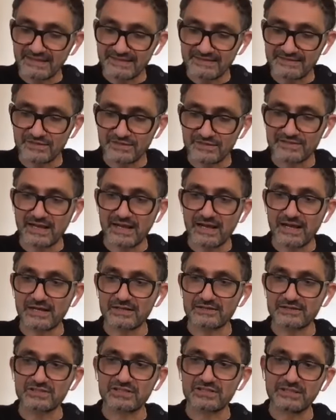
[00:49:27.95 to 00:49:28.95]
big
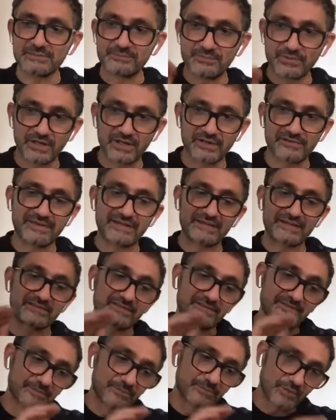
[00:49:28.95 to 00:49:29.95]
sizes are
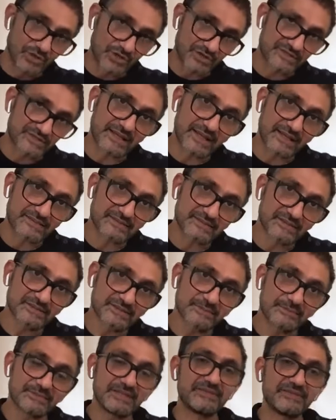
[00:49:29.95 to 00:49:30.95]
cheaper than smaller
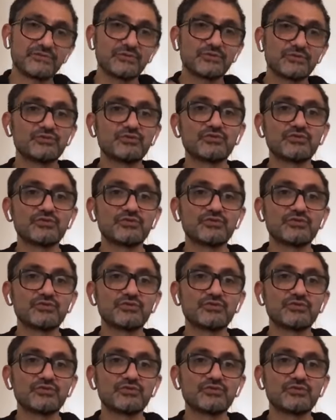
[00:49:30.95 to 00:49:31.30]
sizes